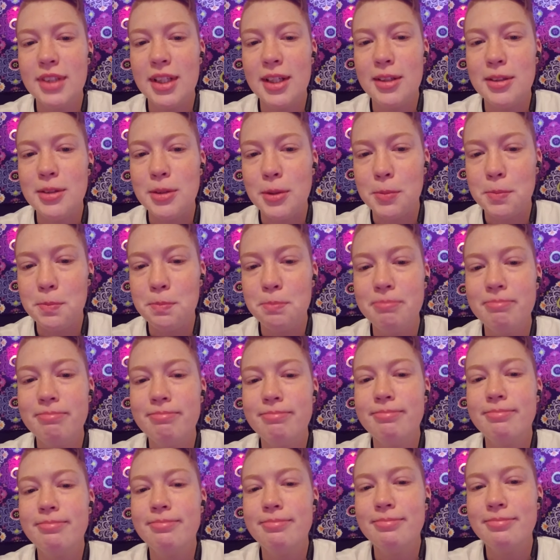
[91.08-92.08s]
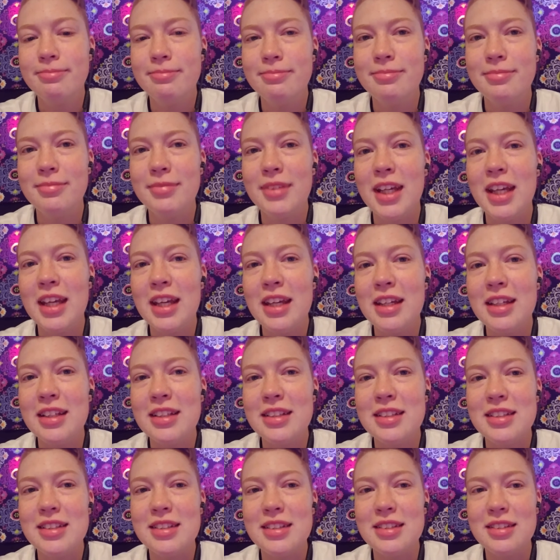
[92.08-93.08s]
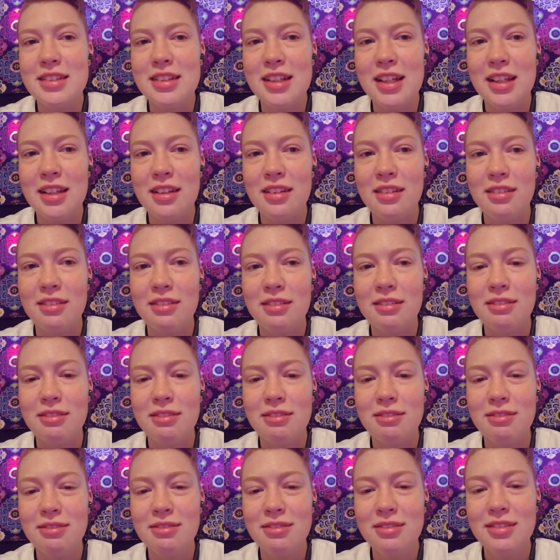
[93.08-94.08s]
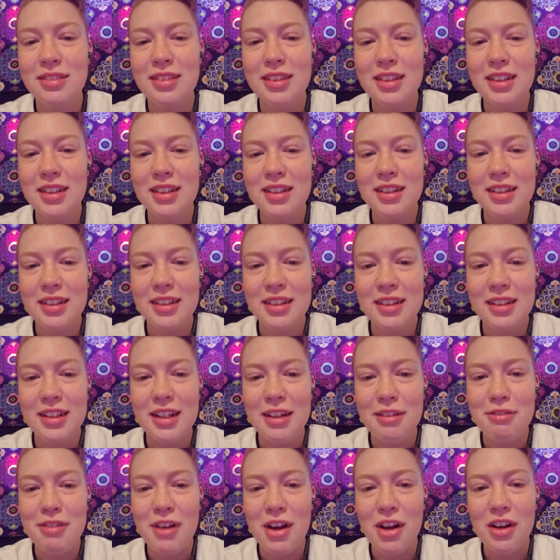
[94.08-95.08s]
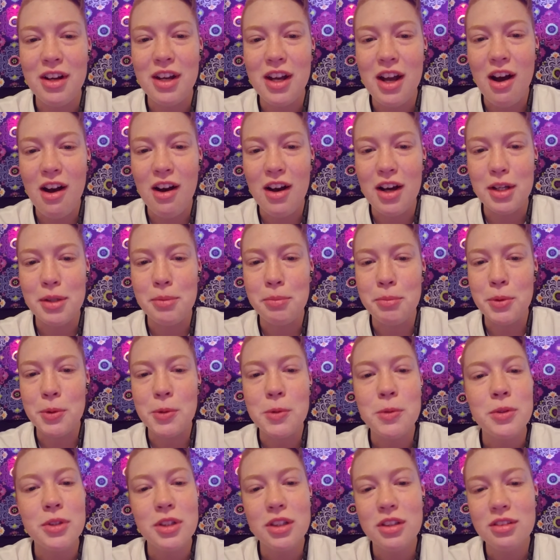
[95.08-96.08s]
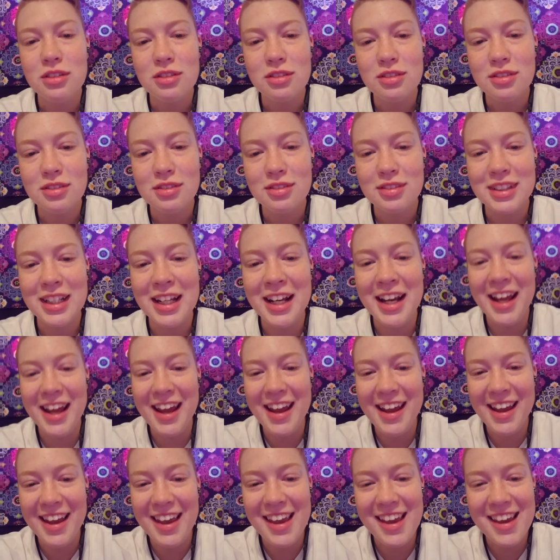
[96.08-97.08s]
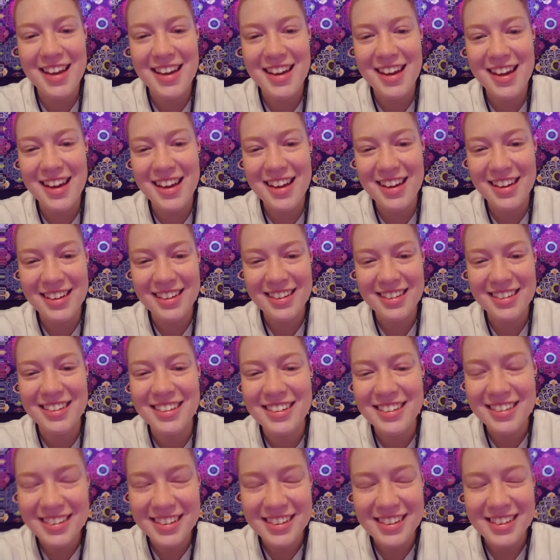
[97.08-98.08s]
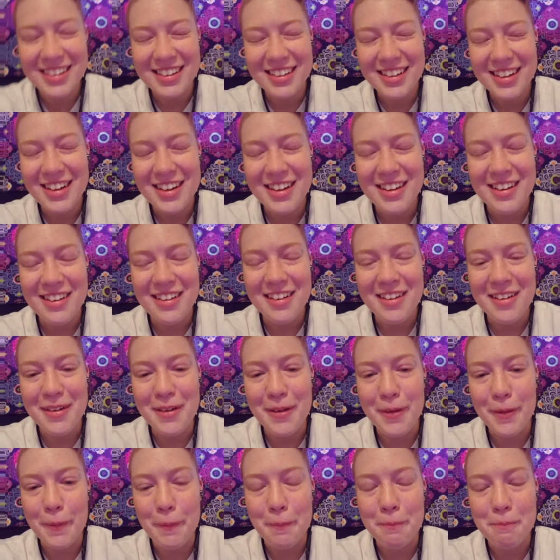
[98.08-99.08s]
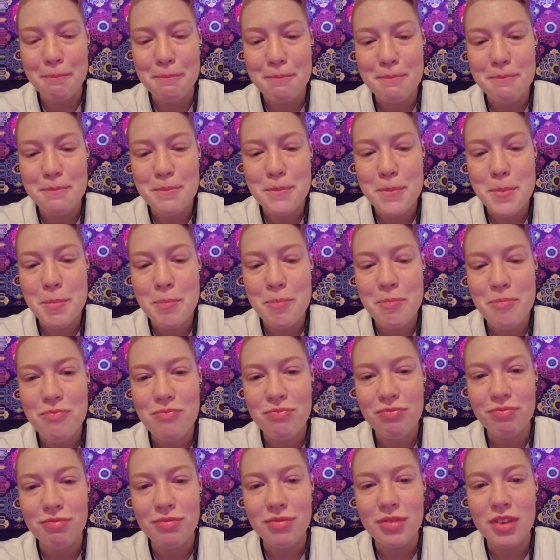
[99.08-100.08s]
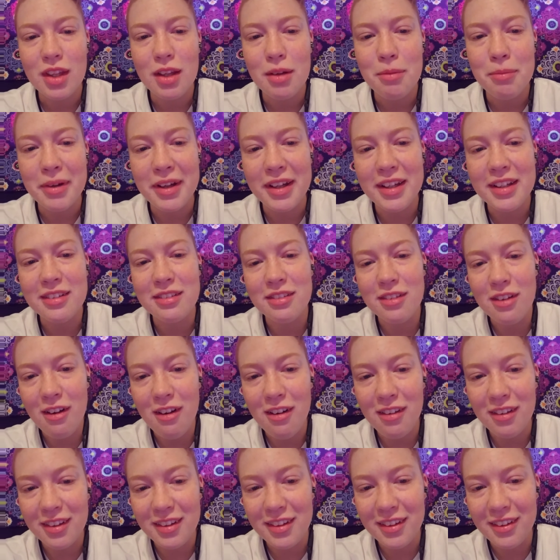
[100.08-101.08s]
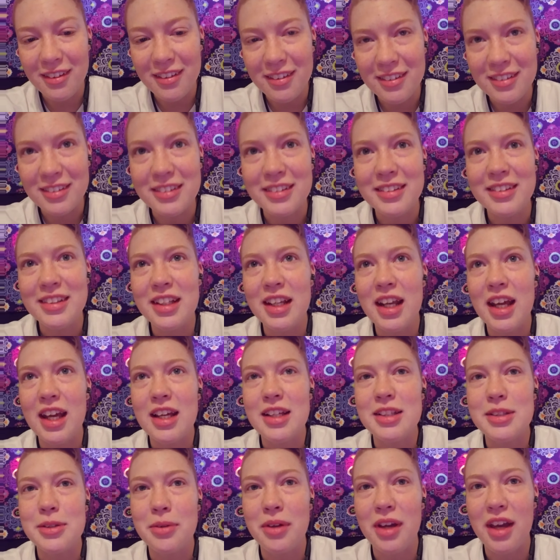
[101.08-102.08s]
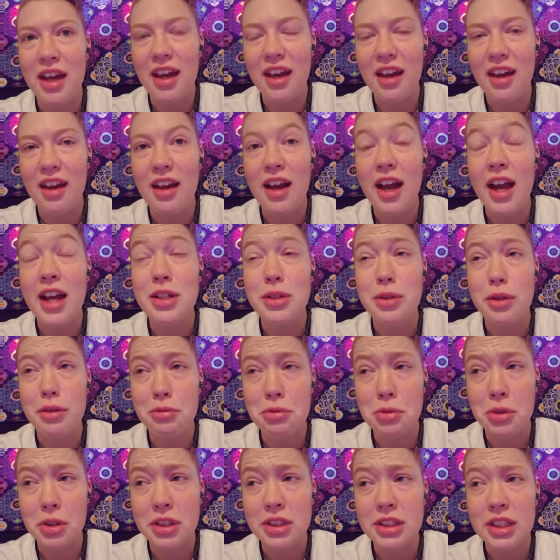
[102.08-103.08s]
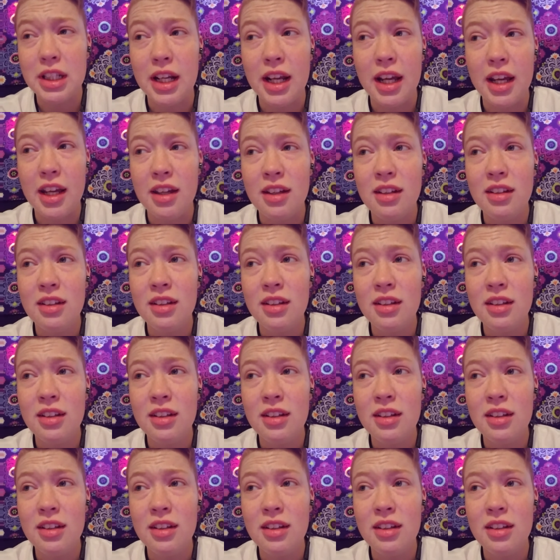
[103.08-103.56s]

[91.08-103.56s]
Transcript: So, he's in a very odd mood today. But all in all, today is okay. I do have work tonight.